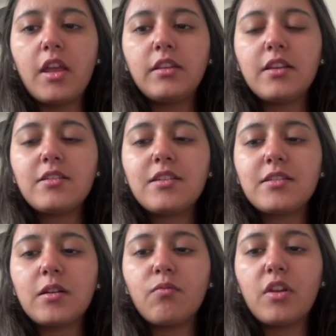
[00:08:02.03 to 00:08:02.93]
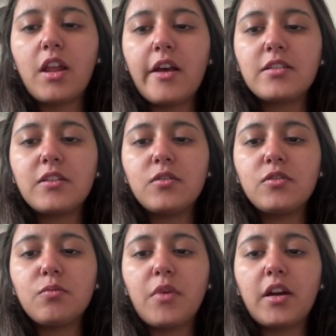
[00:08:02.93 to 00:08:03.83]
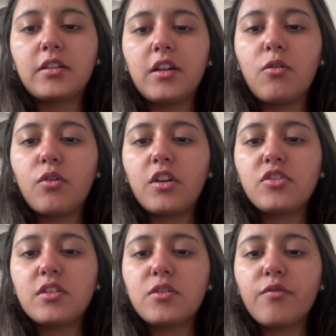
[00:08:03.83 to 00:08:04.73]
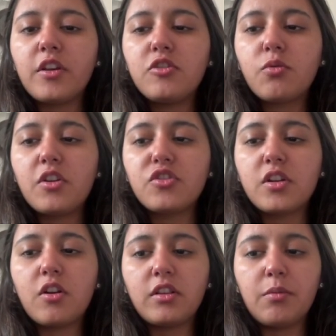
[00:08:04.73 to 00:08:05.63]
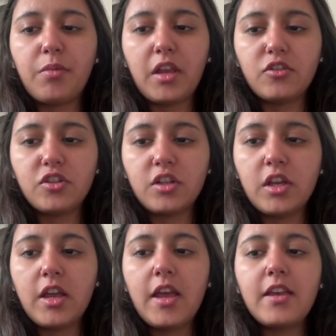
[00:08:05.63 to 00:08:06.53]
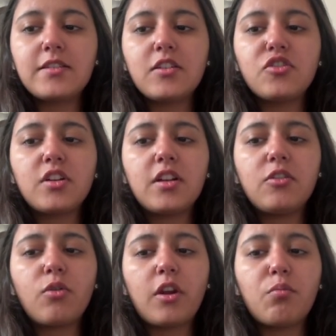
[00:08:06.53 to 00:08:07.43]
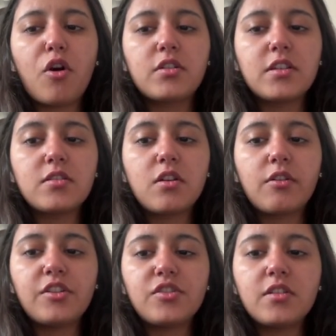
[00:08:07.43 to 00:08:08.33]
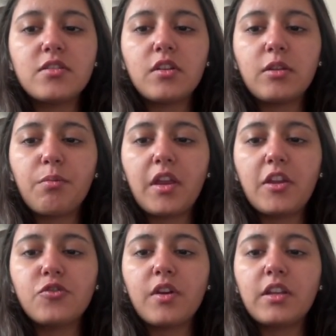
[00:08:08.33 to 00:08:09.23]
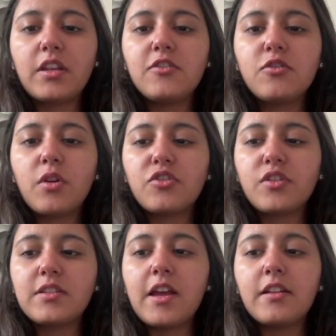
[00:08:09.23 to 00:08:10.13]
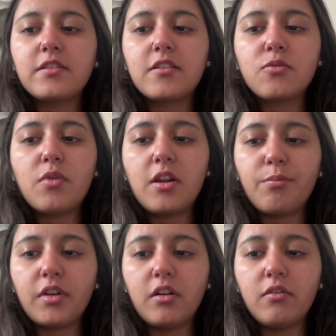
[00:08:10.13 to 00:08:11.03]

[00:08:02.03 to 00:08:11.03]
The system will ask you to mark the locations of each question on the page, essentially drawing boxes or regions on the page where each question's answers will appear.